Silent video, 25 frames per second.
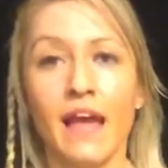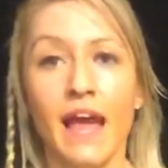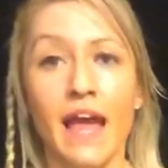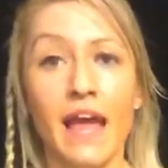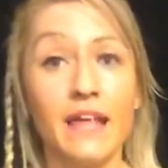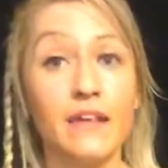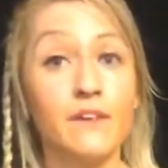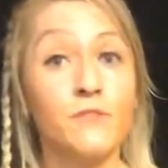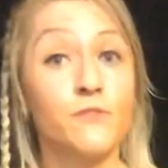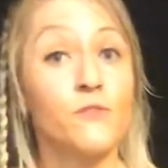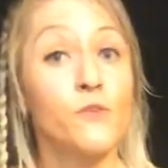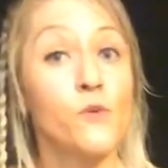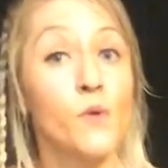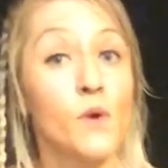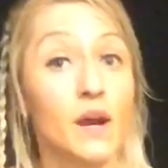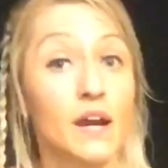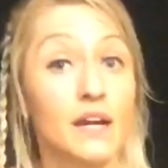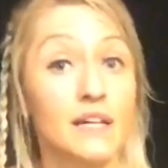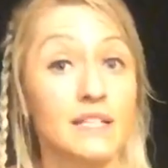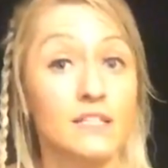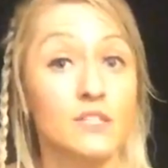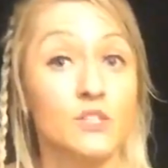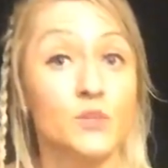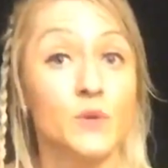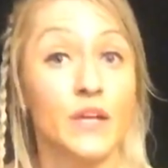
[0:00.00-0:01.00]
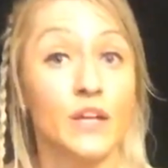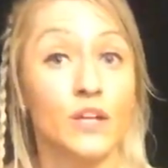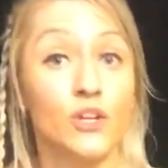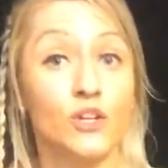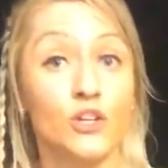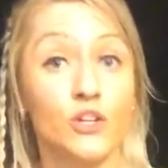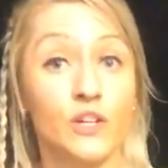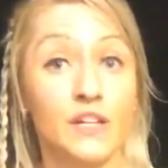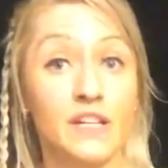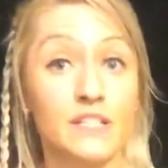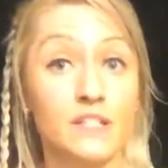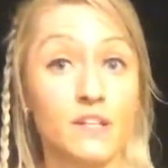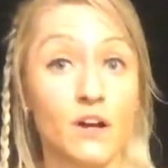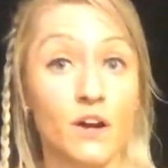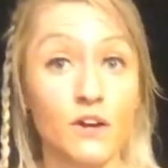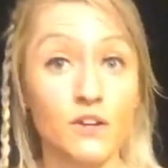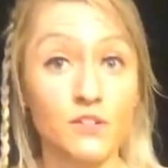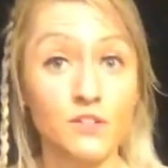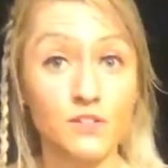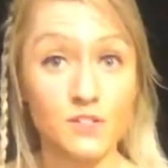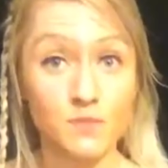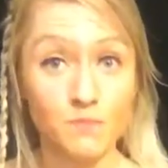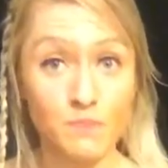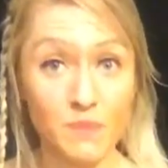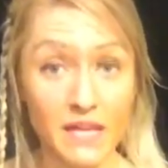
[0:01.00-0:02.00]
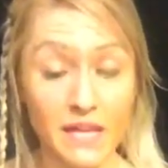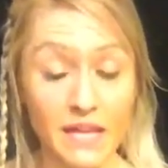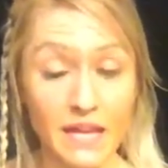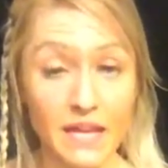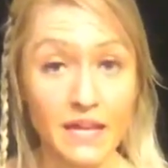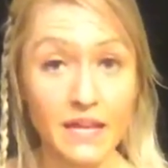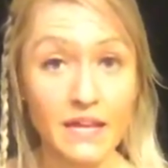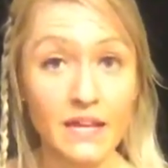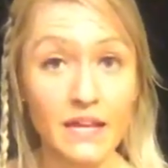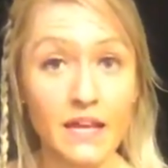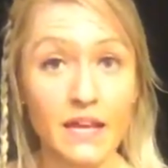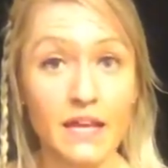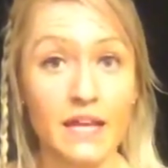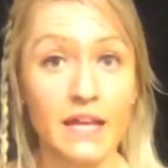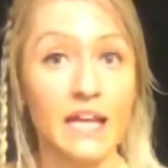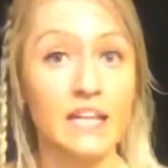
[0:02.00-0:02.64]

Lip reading: And for us to increase our speed,